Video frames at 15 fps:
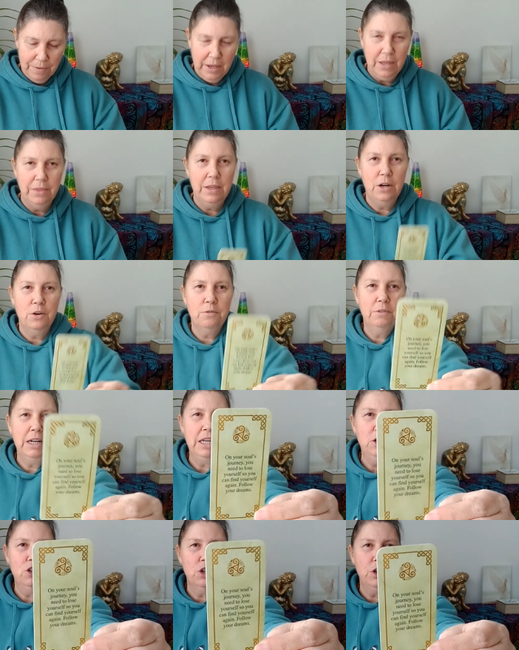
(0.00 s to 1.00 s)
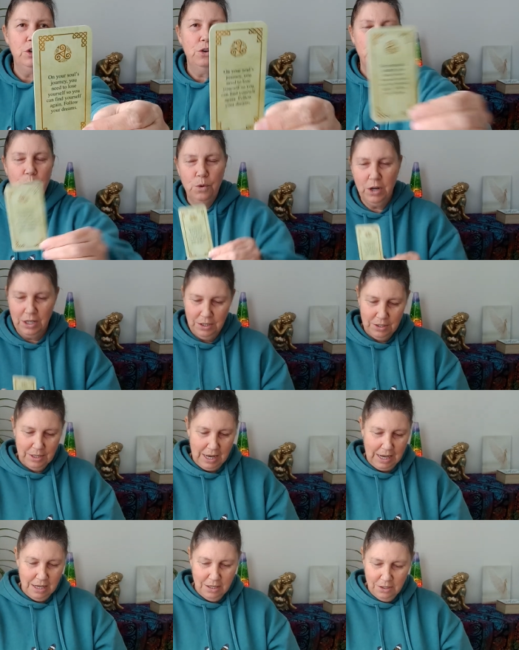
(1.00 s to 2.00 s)
and then I'll read to you what it
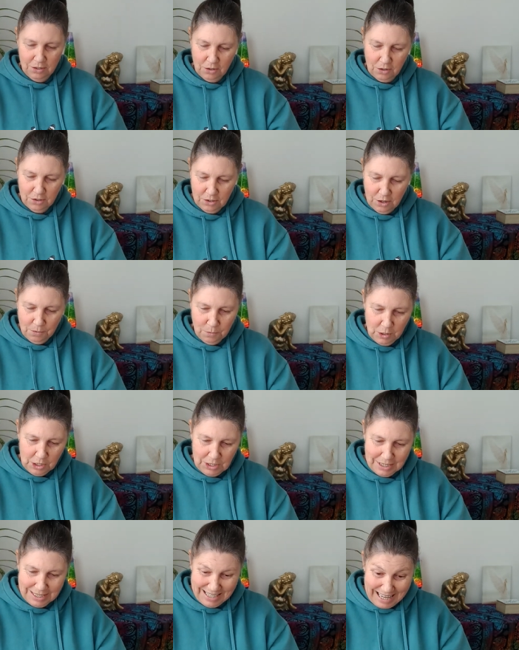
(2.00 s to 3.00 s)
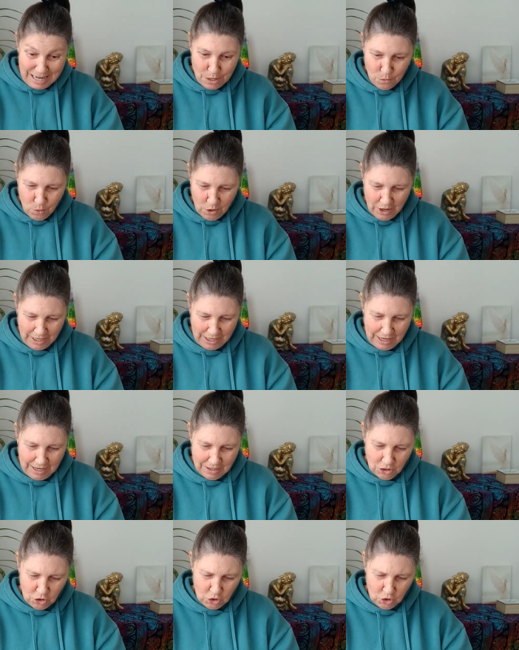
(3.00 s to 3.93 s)
says because I want to see what I get.